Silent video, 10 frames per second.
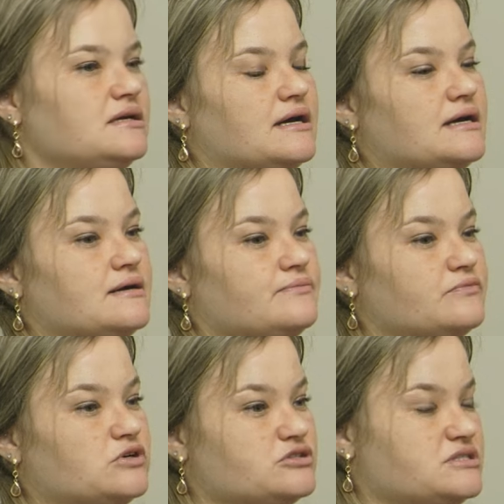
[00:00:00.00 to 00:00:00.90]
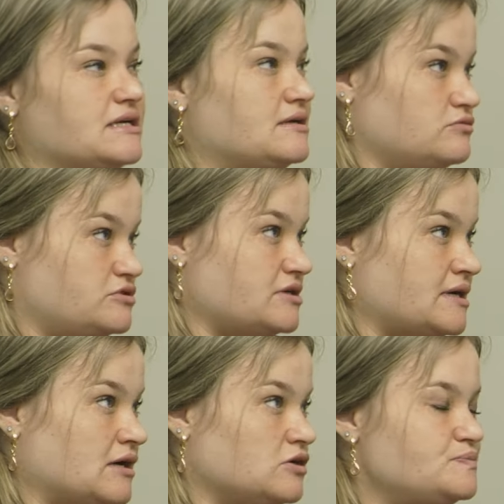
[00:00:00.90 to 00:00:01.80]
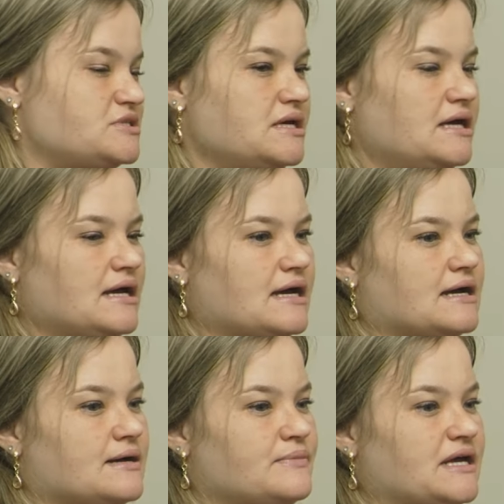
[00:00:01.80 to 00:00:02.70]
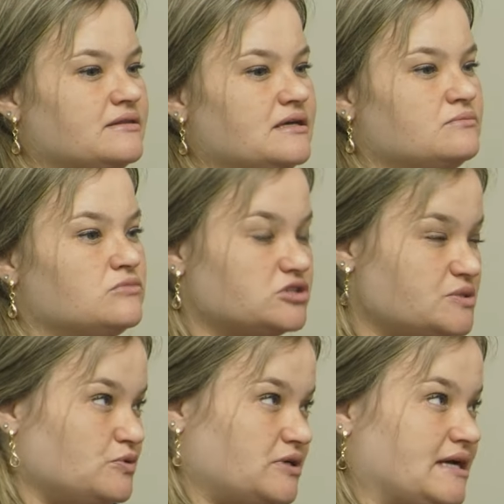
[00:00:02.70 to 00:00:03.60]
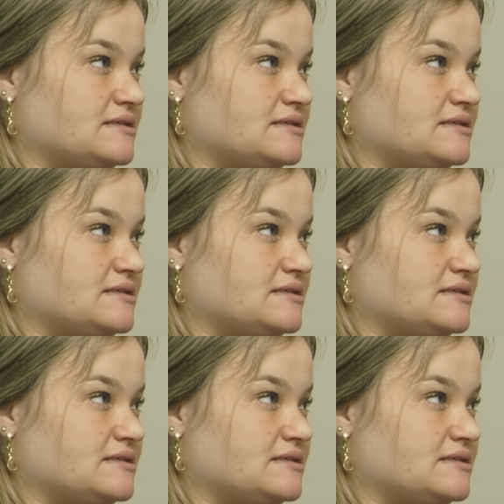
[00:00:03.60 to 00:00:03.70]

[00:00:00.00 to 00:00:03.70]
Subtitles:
because that also helps. And then multiple cat